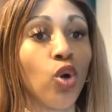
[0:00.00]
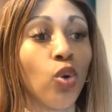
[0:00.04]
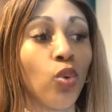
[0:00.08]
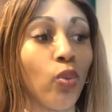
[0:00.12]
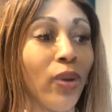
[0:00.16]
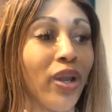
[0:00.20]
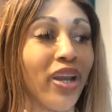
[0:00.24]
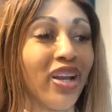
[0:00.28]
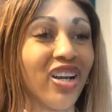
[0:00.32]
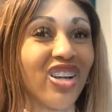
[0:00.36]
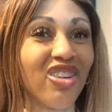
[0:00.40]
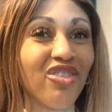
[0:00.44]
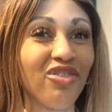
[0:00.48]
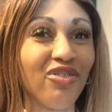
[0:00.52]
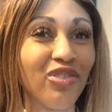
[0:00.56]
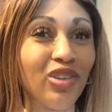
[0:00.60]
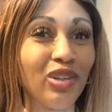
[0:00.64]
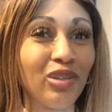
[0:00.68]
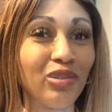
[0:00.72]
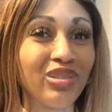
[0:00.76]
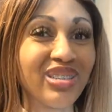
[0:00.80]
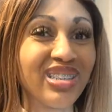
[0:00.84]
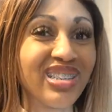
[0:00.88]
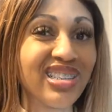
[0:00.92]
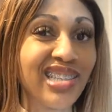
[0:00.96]
where it
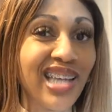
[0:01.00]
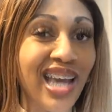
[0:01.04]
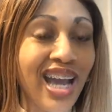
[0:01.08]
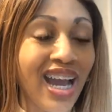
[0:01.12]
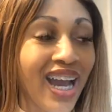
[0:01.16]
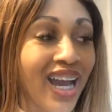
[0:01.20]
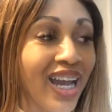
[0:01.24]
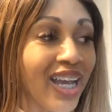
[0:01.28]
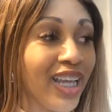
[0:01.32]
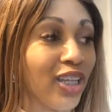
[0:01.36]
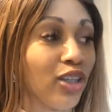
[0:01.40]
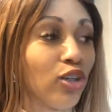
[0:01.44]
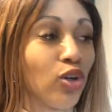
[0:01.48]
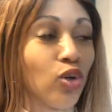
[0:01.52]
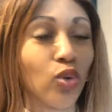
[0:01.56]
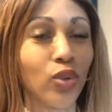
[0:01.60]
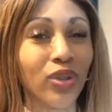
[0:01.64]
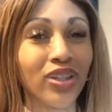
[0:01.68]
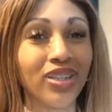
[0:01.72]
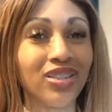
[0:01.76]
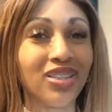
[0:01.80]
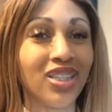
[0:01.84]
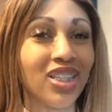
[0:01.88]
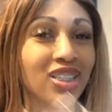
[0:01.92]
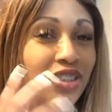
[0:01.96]
feels tight or
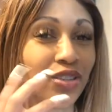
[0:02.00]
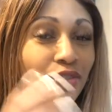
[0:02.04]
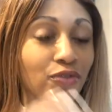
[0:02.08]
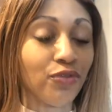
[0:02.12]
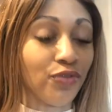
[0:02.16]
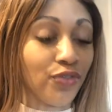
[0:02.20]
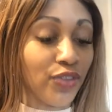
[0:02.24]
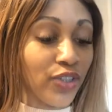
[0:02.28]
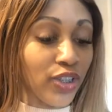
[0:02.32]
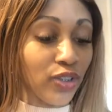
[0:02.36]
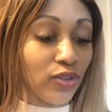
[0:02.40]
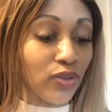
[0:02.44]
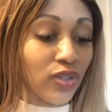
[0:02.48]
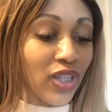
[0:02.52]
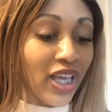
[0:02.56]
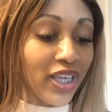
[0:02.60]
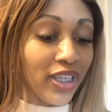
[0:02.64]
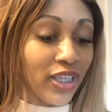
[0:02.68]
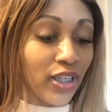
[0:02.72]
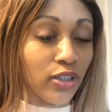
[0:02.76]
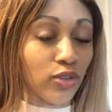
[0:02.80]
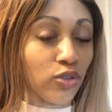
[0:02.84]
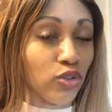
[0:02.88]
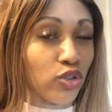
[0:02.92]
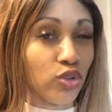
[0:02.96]
it doesn't feel
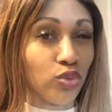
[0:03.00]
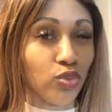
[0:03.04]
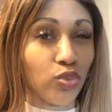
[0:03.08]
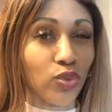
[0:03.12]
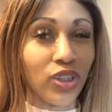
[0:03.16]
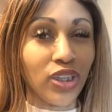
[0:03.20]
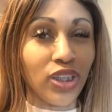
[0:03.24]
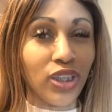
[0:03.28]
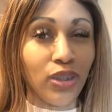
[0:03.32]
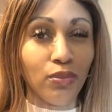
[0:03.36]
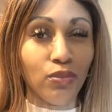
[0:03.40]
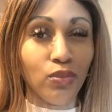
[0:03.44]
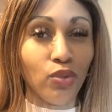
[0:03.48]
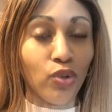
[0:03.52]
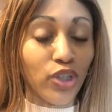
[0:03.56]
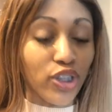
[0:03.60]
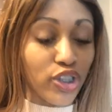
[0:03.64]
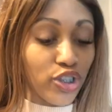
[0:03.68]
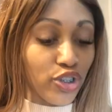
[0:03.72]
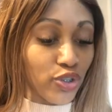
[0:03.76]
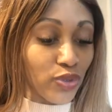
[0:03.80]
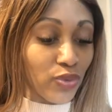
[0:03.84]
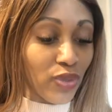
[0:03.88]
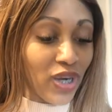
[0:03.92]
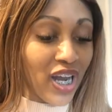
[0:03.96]
like it's really
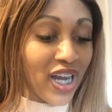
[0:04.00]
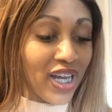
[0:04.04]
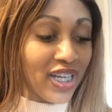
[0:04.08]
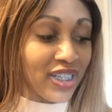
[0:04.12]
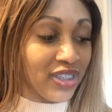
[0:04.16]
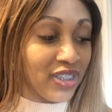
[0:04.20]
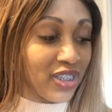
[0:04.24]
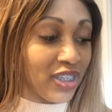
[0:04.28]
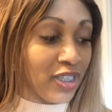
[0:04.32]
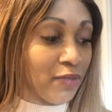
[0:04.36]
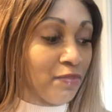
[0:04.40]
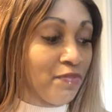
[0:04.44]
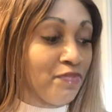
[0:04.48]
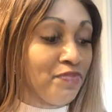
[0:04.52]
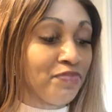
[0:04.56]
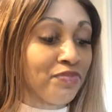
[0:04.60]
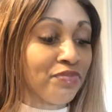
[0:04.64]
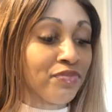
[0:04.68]
moisturizing.